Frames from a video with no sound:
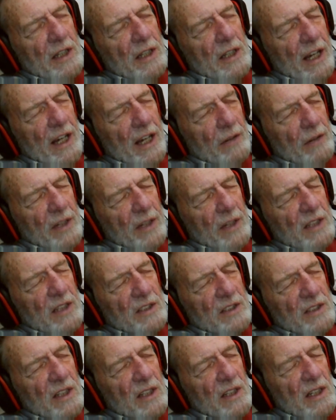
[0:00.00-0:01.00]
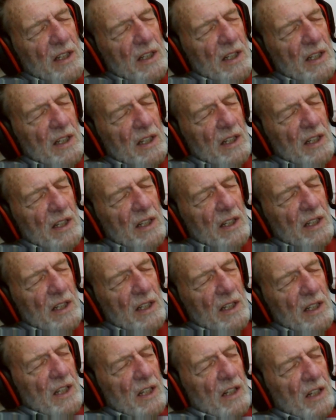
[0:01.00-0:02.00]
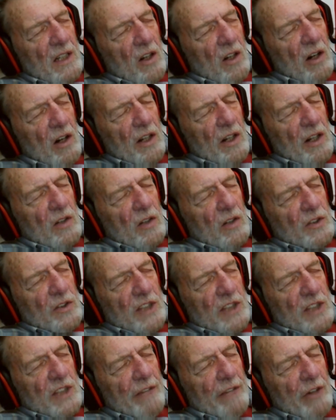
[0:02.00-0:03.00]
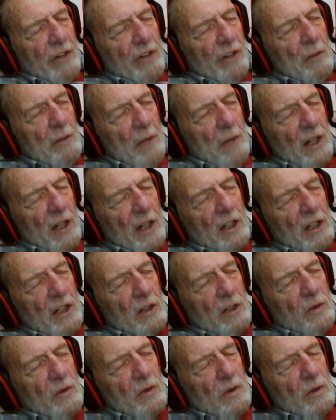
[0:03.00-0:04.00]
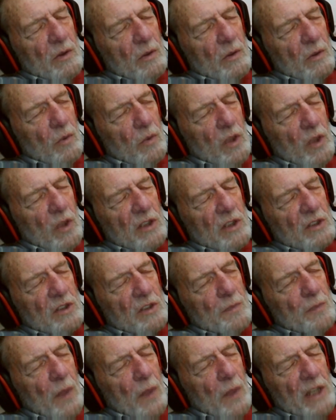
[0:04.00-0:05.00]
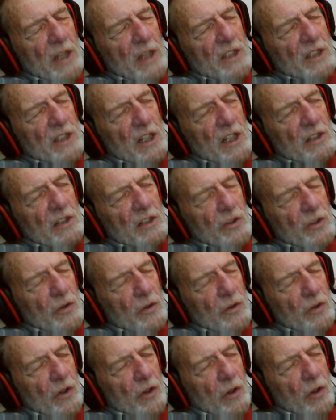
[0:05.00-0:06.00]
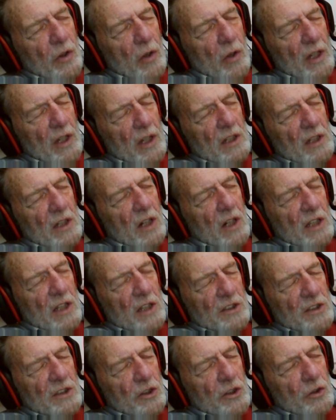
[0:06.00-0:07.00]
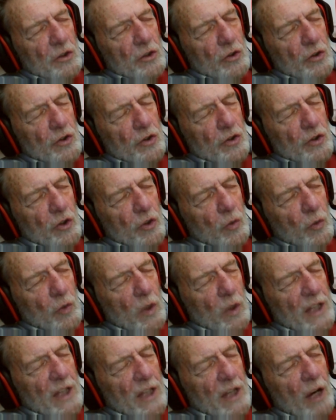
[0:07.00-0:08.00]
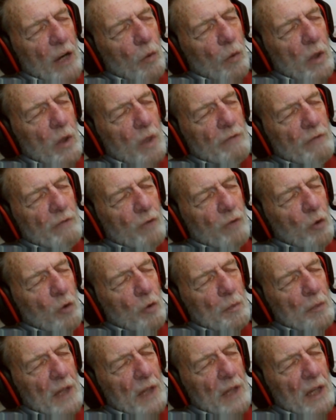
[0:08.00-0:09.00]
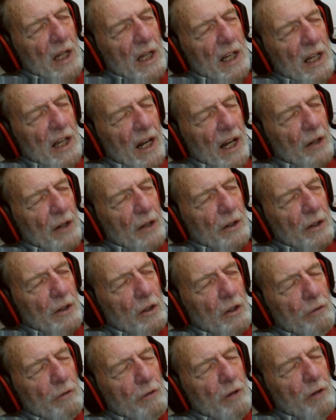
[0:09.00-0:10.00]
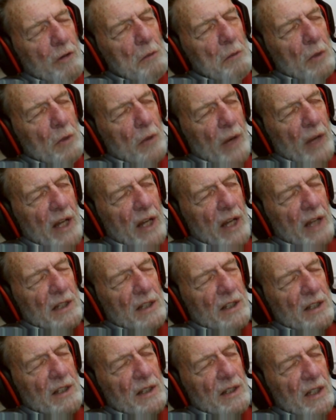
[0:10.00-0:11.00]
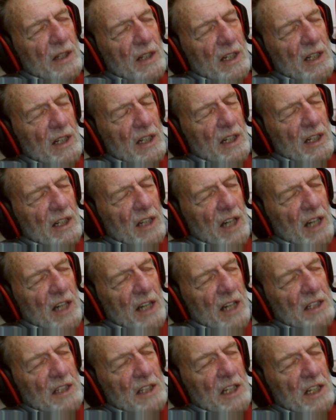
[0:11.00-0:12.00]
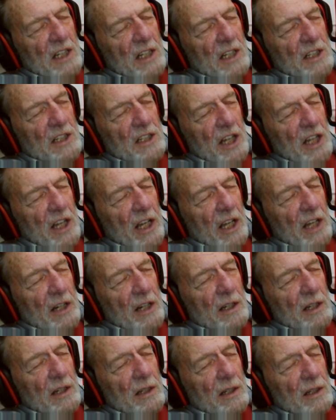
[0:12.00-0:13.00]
counties that Article 7 amended was placed into the Oregon Constitution without one vote being counted November 8th, 1910,